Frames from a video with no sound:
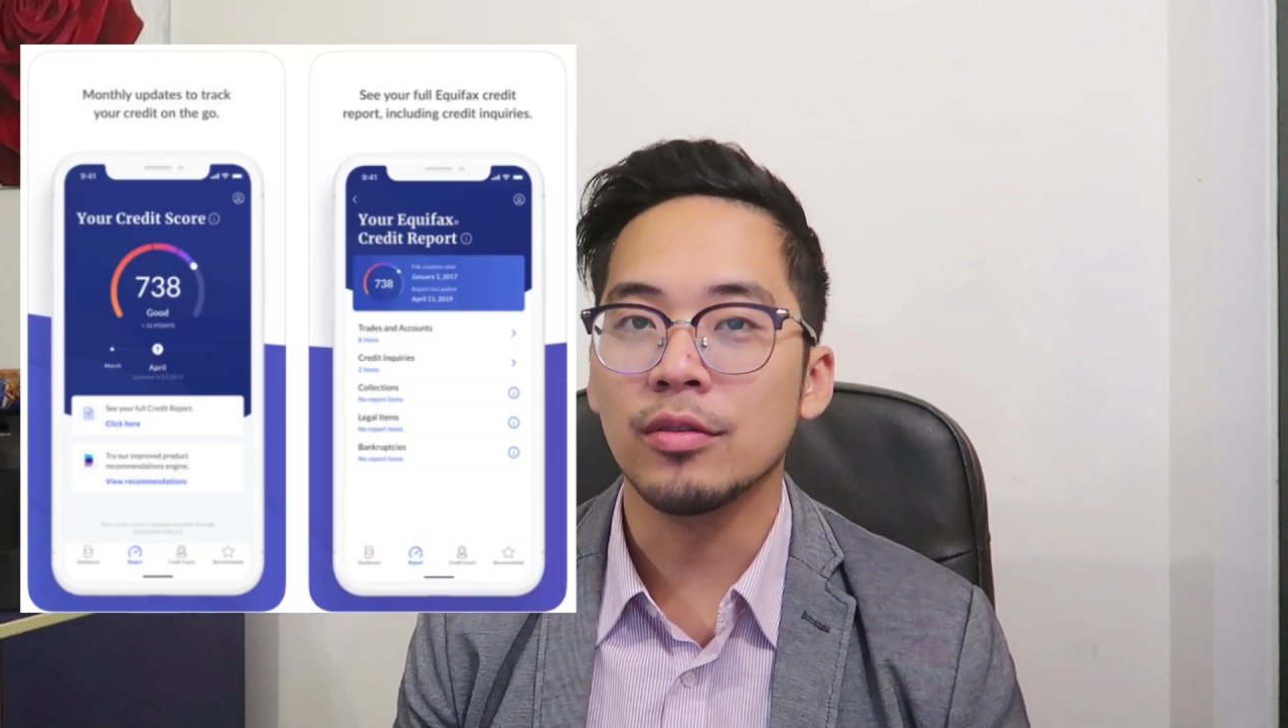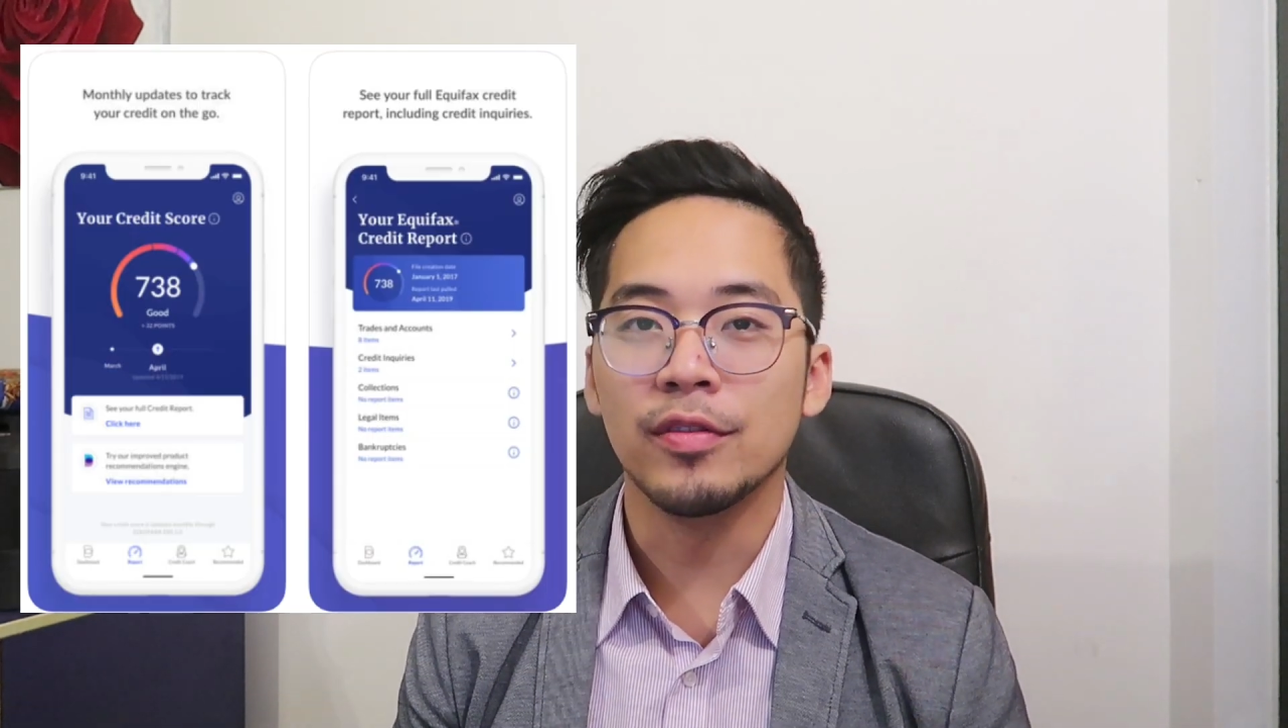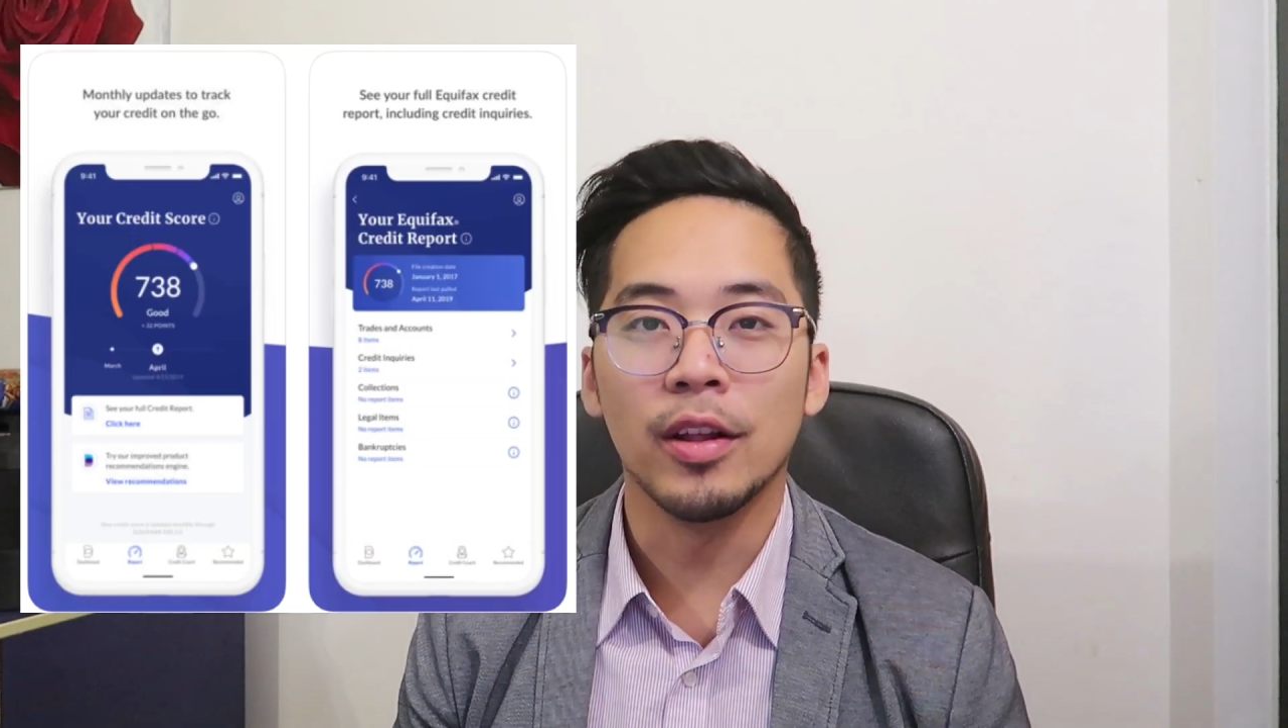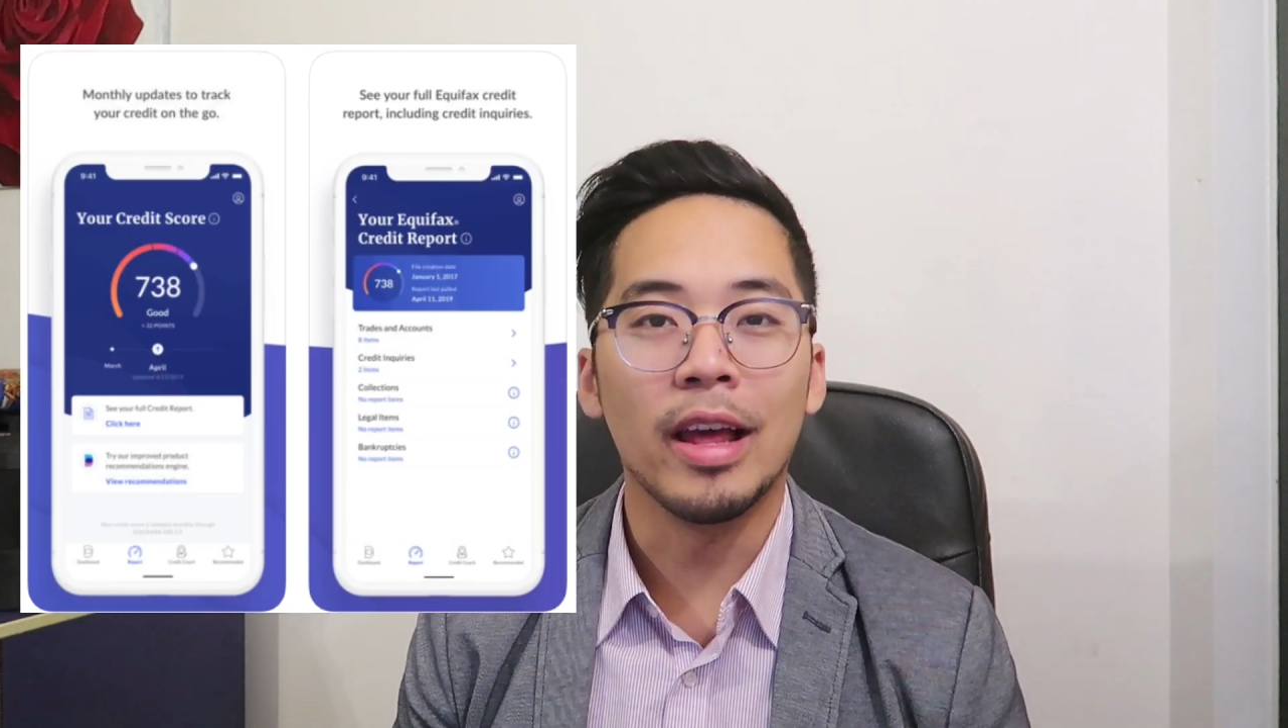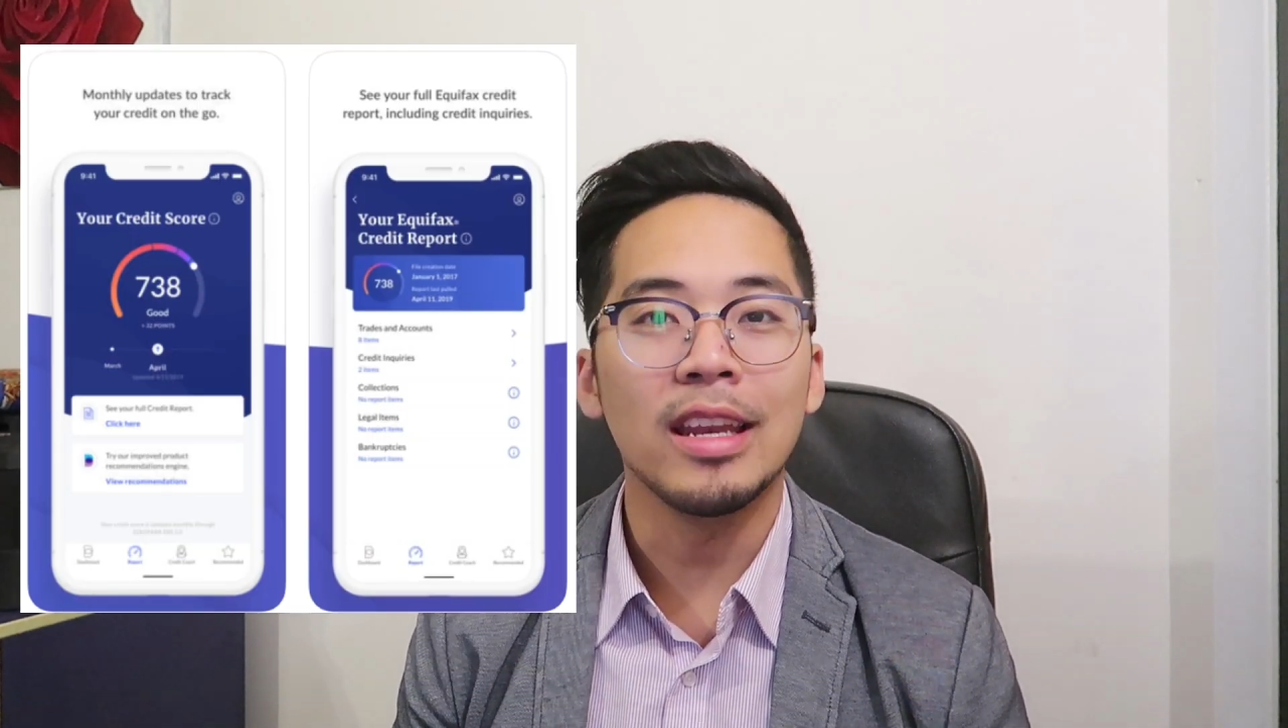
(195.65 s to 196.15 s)

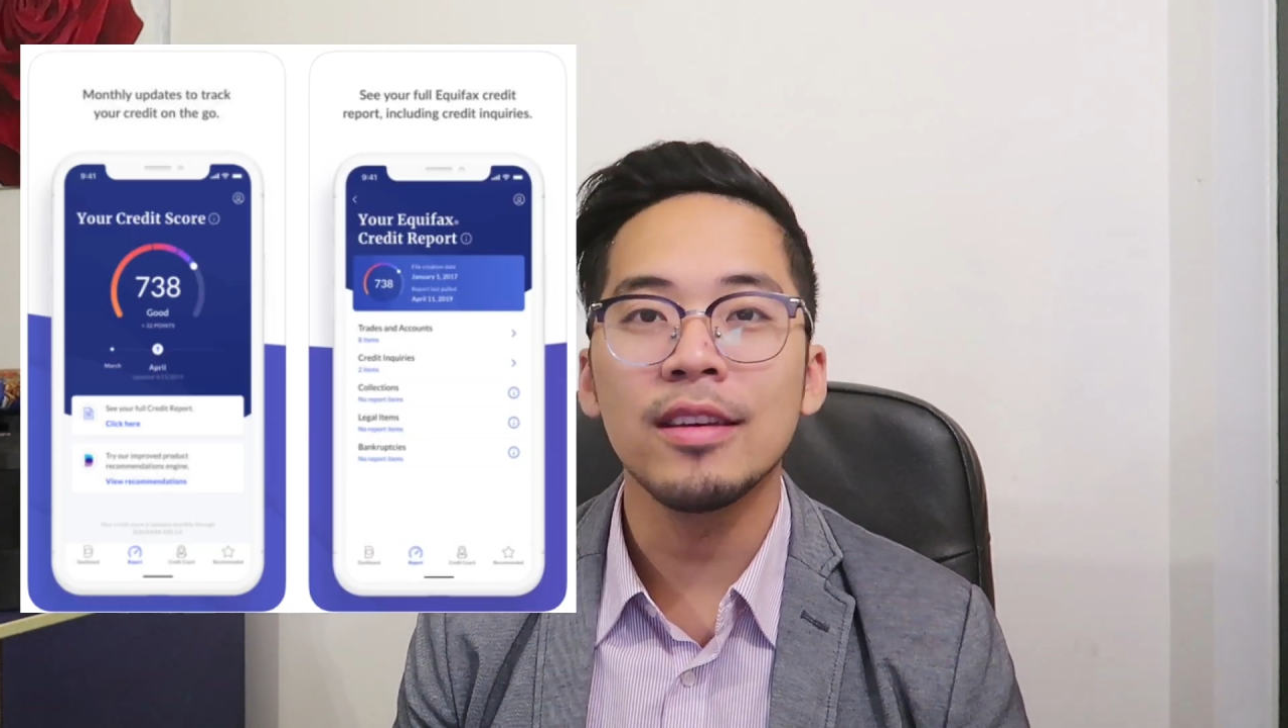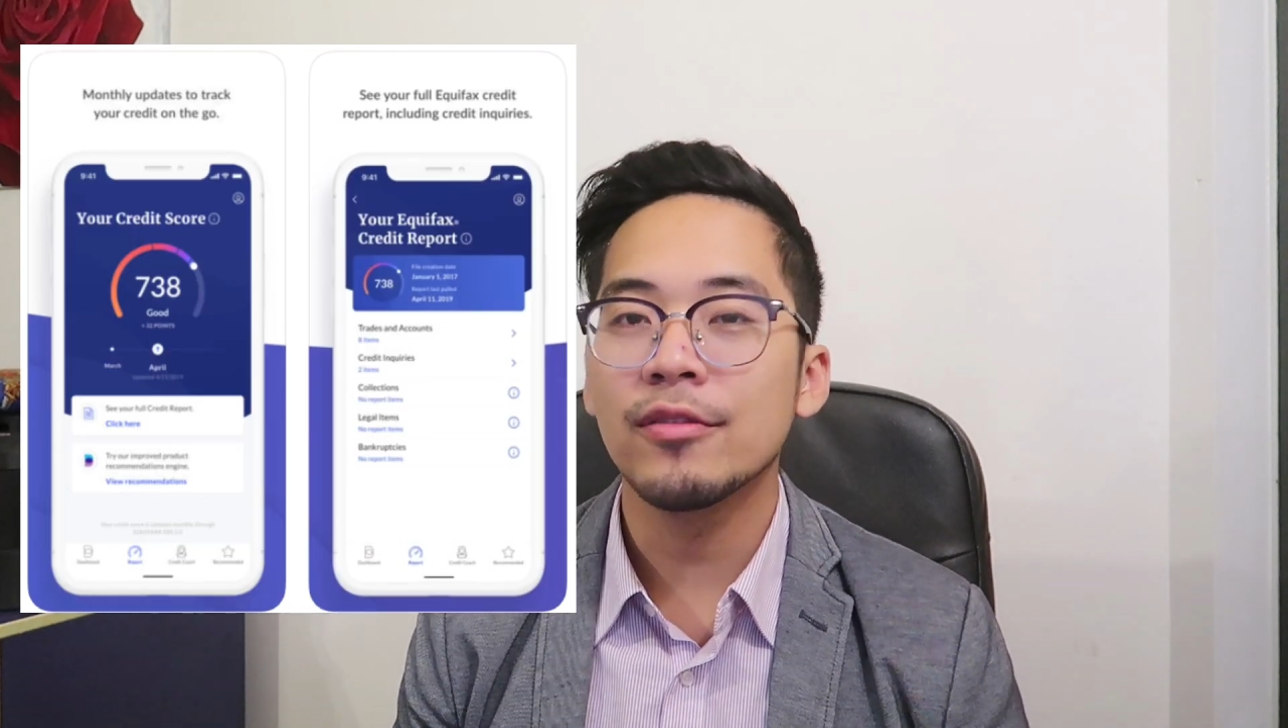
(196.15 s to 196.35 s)
fill any